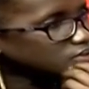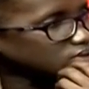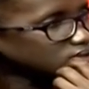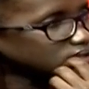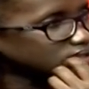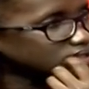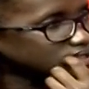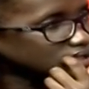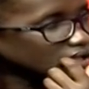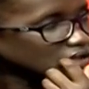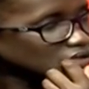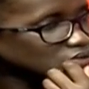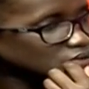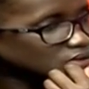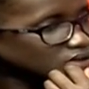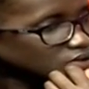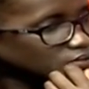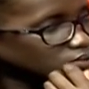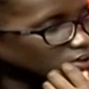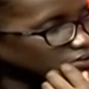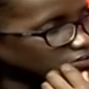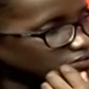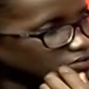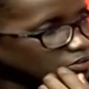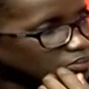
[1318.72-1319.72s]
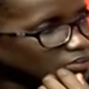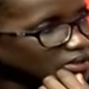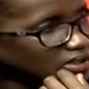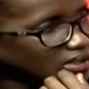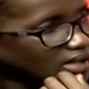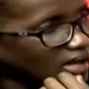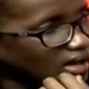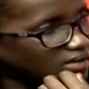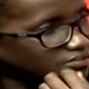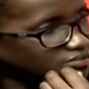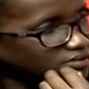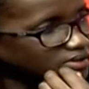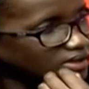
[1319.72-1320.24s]
the discussion that we're informally
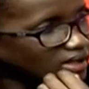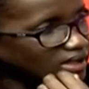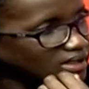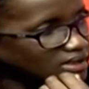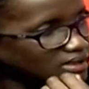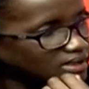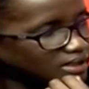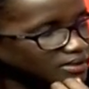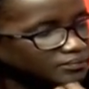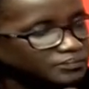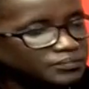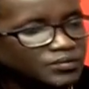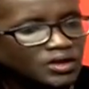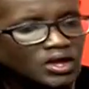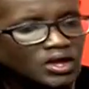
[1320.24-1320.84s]
having earlier,